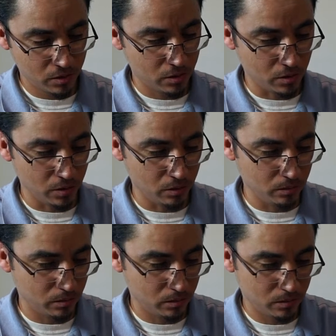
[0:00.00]
So
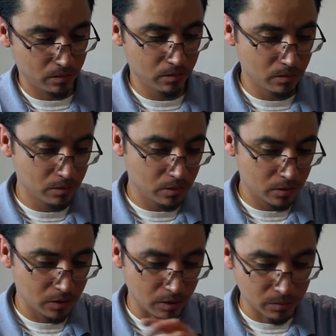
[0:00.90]

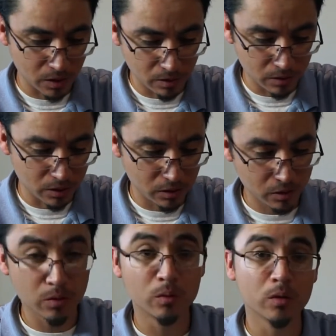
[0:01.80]
sometimes
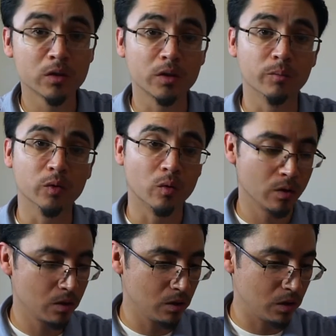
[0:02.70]
these tools can be
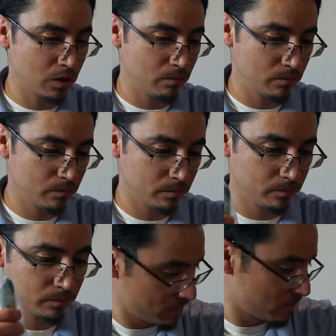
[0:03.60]
worth a lot.
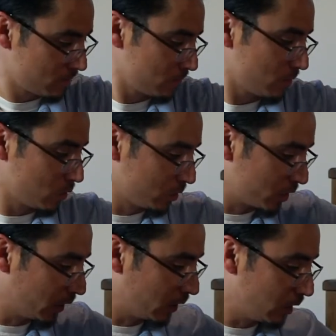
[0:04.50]
We'll
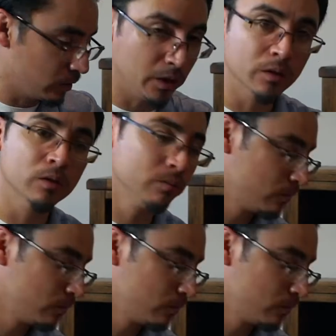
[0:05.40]
check it out later.